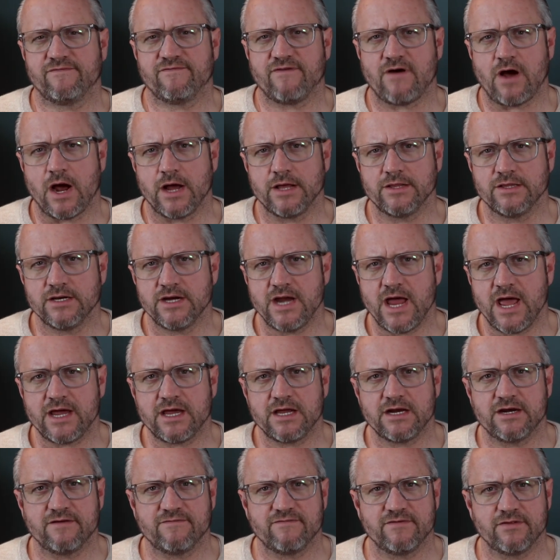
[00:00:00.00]
find the
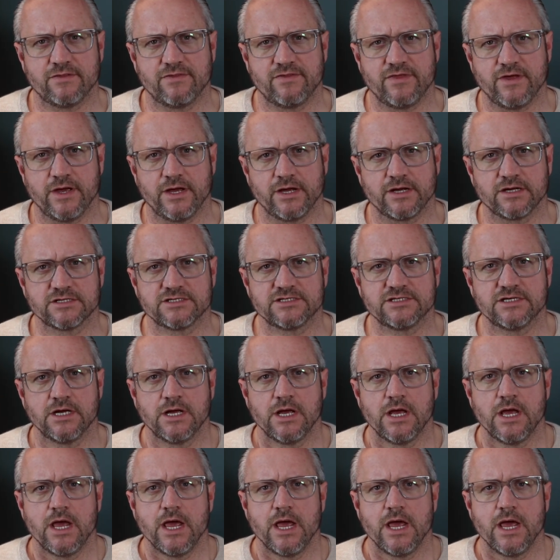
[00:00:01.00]
negative in things.